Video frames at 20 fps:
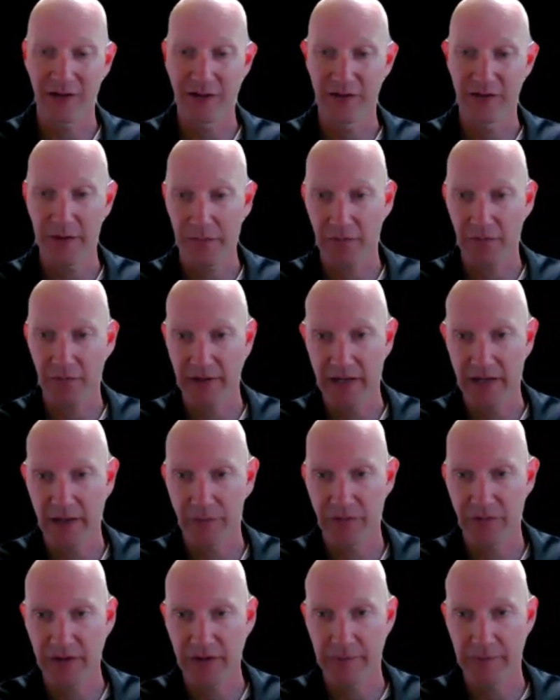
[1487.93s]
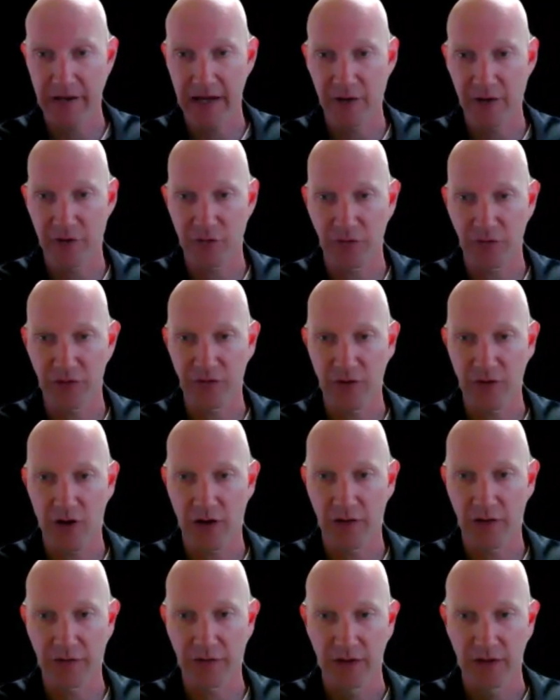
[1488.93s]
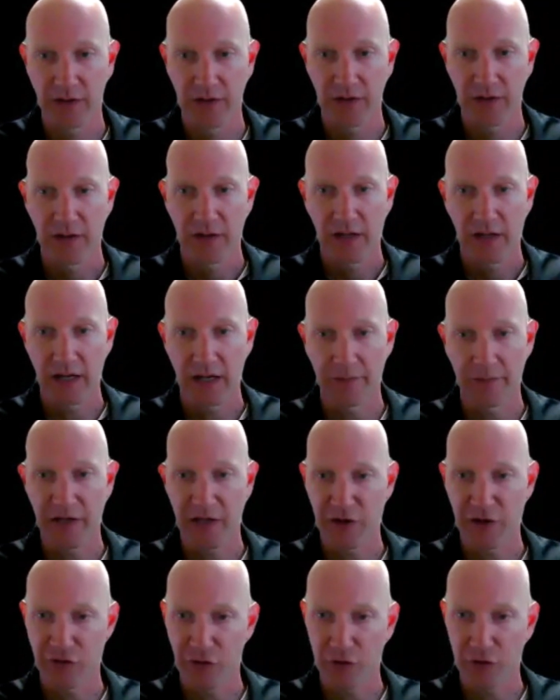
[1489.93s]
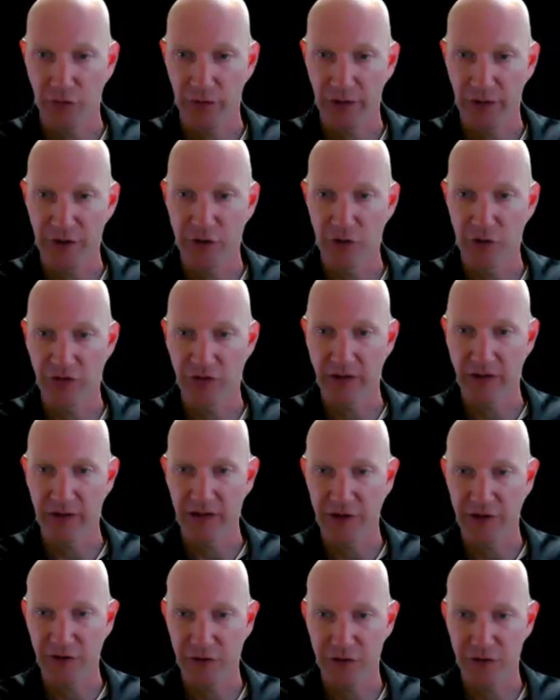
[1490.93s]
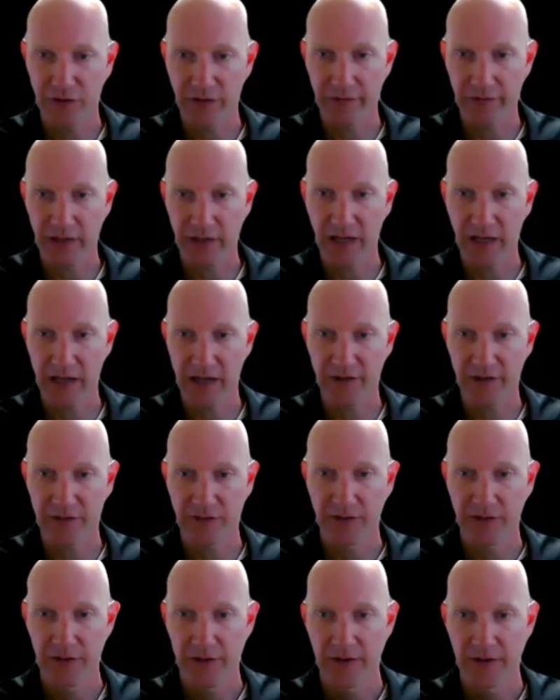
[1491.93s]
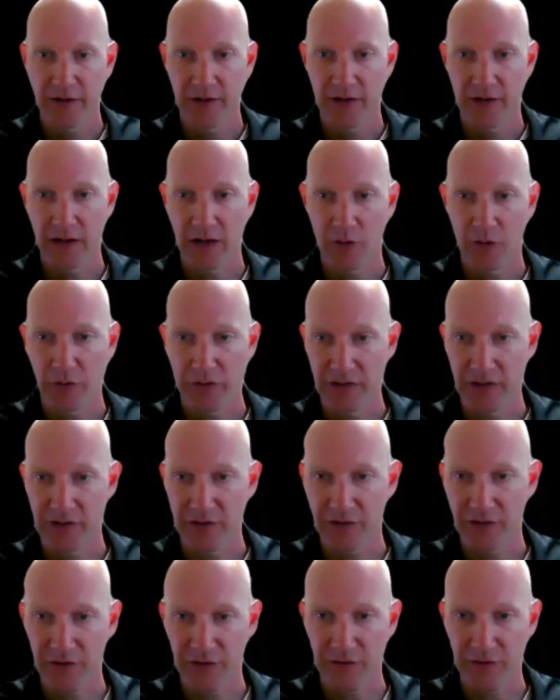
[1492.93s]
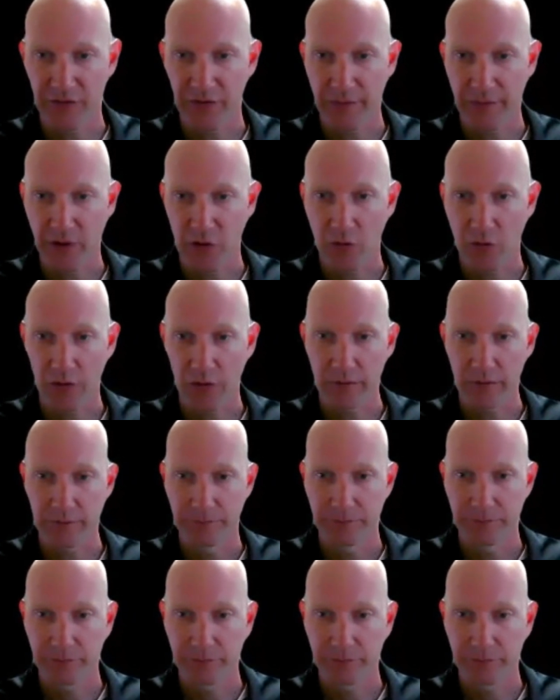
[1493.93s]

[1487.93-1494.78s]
And typically it helps get matters resolved because you're reducing the issues of the case with the decision from the court.